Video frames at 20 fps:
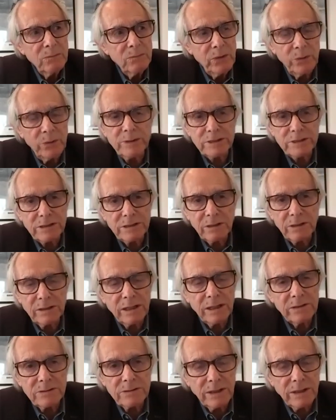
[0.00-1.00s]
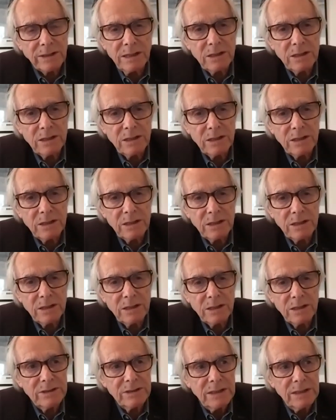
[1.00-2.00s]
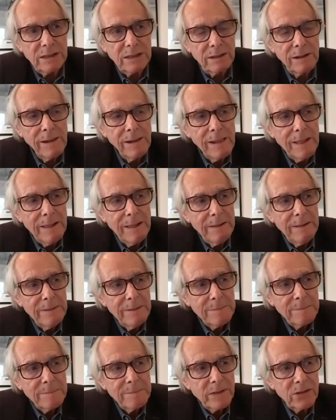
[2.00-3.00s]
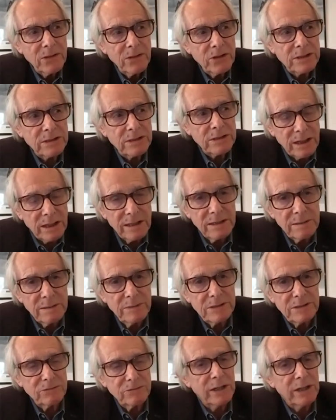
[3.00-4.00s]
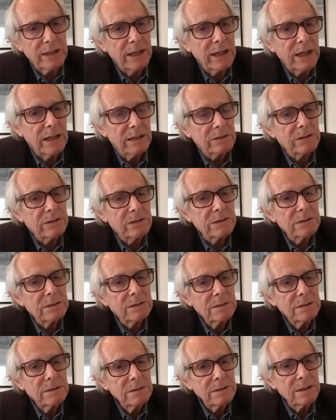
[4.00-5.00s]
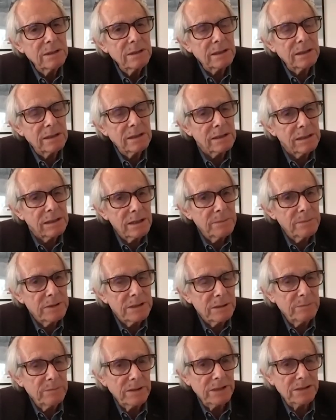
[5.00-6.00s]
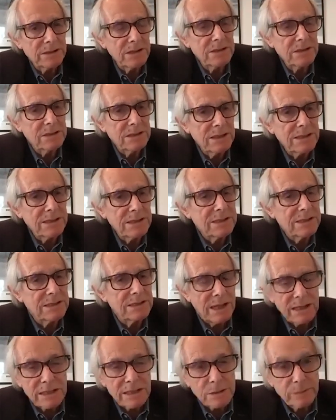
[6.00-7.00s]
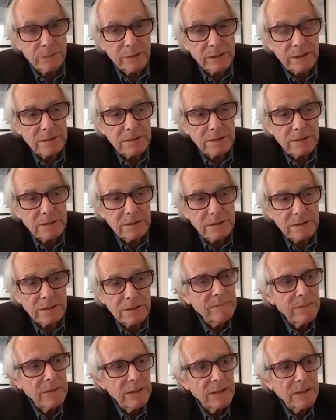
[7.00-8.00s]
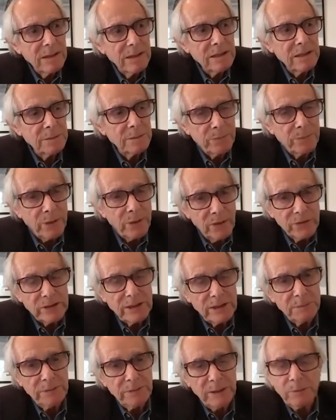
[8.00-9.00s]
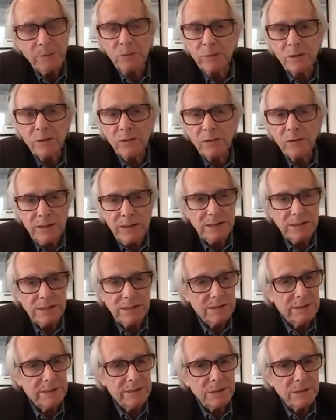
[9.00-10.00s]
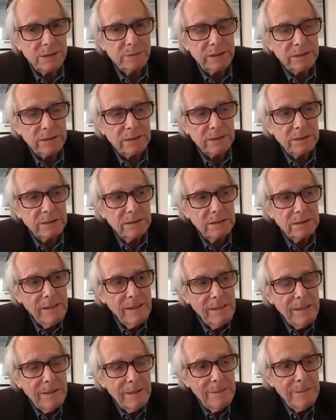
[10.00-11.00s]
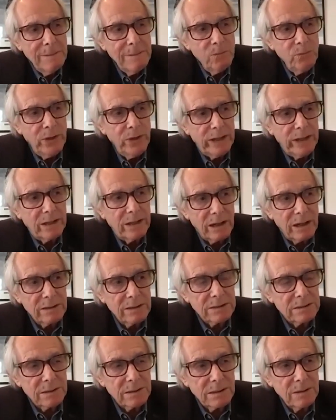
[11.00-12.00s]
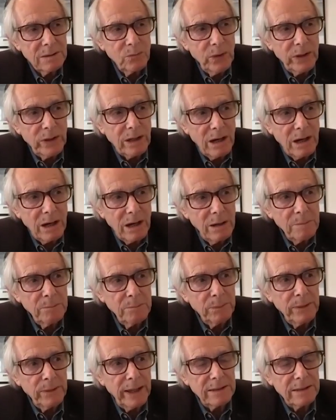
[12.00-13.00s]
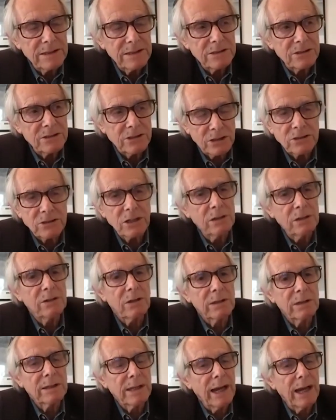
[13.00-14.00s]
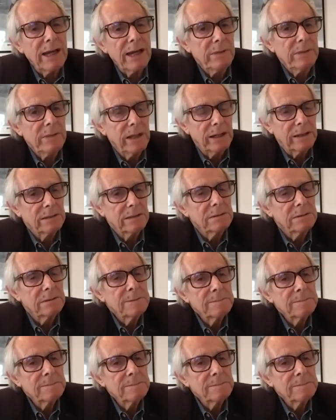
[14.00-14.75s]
We were so close to it in 2017. The time is running out. The climate emergency is desperate. The poverty people will face is desperate. We can't play such a long game now.